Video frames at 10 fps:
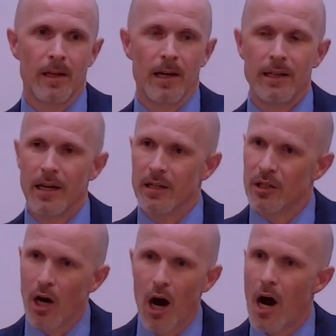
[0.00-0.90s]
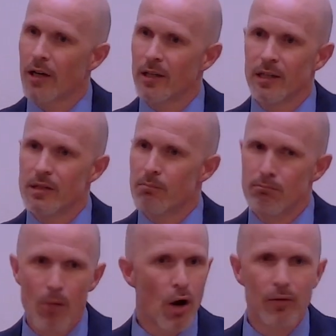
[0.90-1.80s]
And yet, God, in his
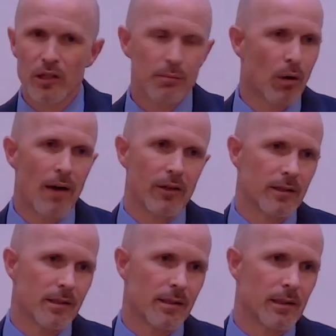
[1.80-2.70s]
marvelous providence,